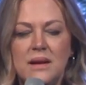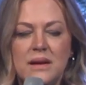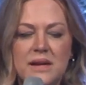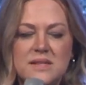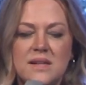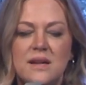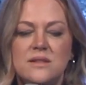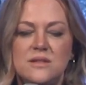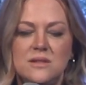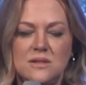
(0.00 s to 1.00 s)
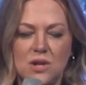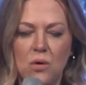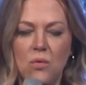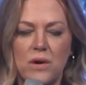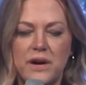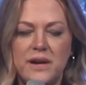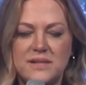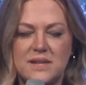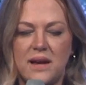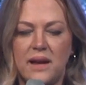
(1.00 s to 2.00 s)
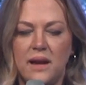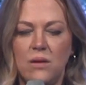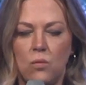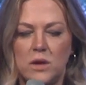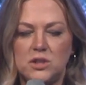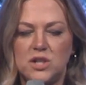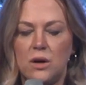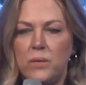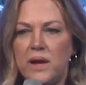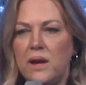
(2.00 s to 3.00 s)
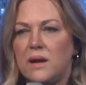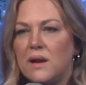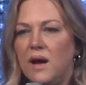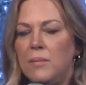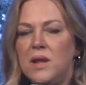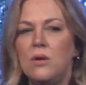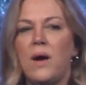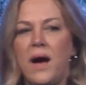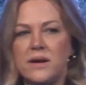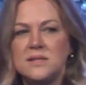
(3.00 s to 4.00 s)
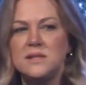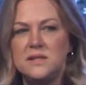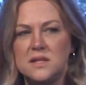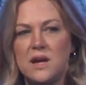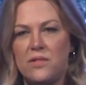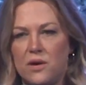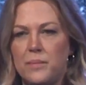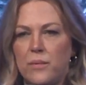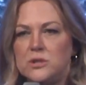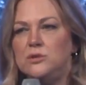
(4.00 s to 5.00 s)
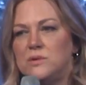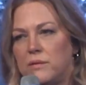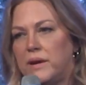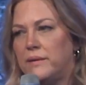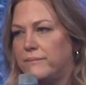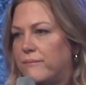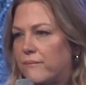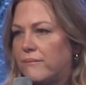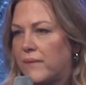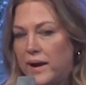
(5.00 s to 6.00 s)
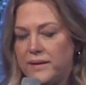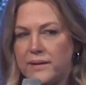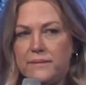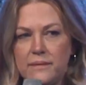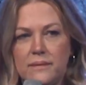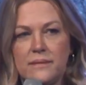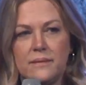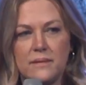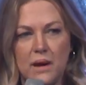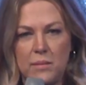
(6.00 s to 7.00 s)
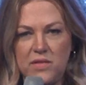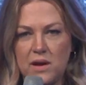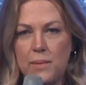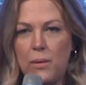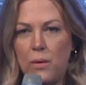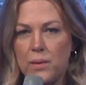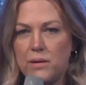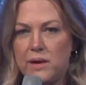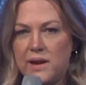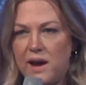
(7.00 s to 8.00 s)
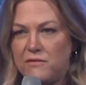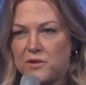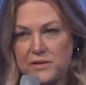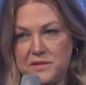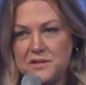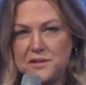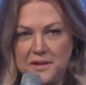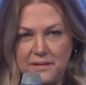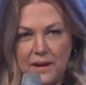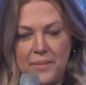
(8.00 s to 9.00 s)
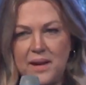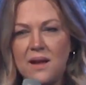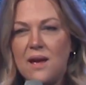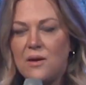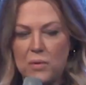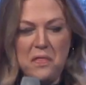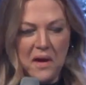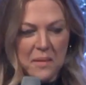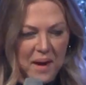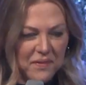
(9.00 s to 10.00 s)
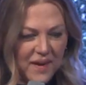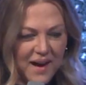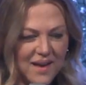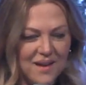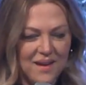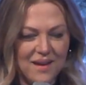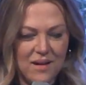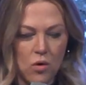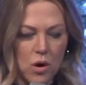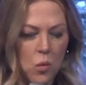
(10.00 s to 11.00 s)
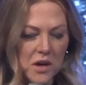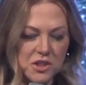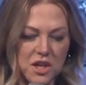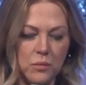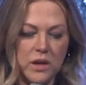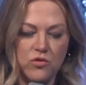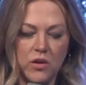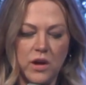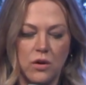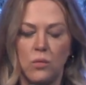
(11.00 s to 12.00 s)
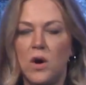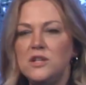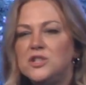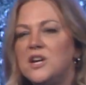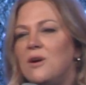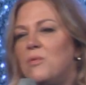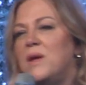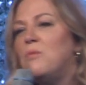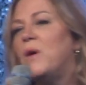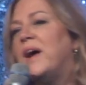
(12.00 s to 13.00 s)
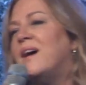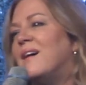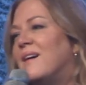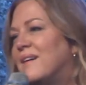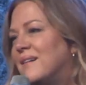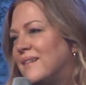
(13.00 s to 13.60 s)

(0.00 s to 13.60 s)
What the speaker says: He said, "Don't worry, saying, what shall we eat?" How many of you honestly today thought about what you was going to eat? I did. How many think about what we're going to eat after? It's good. I mean, we think about that. Or what shall we drink? Or what shall we wear?